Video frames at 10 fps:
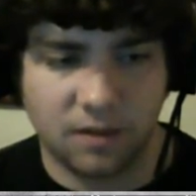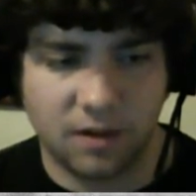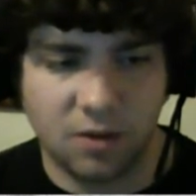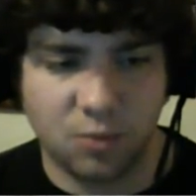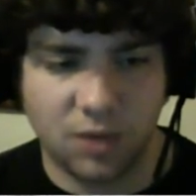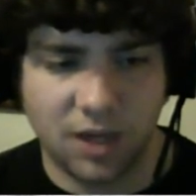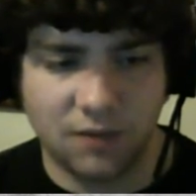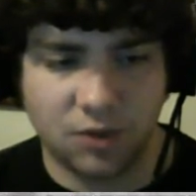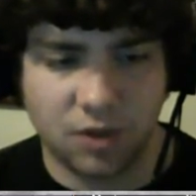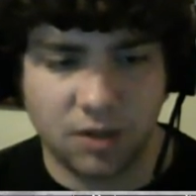Oh, they have
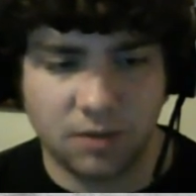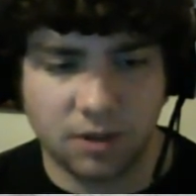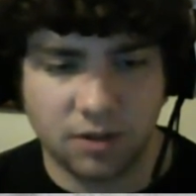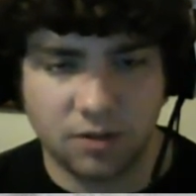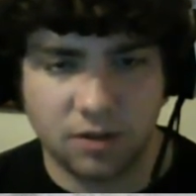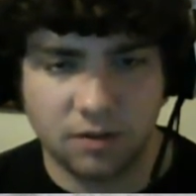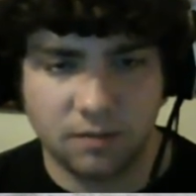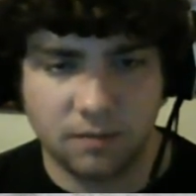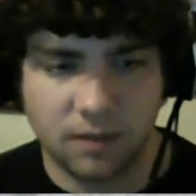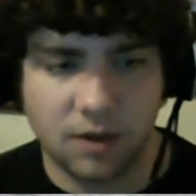a treaty with Austria?
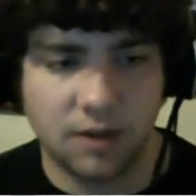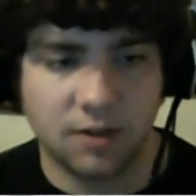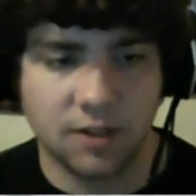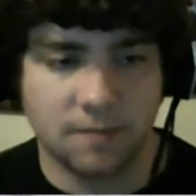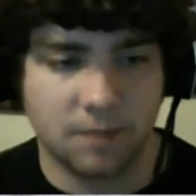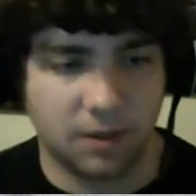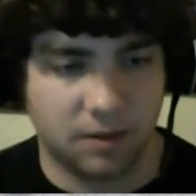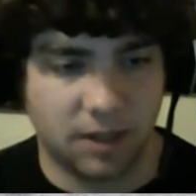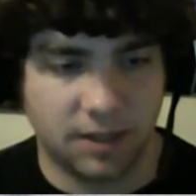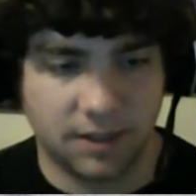Oh, they just have
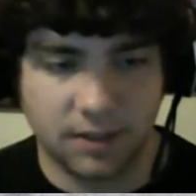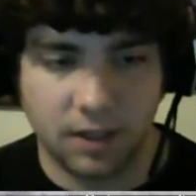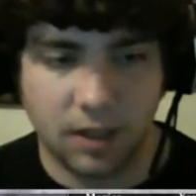military access.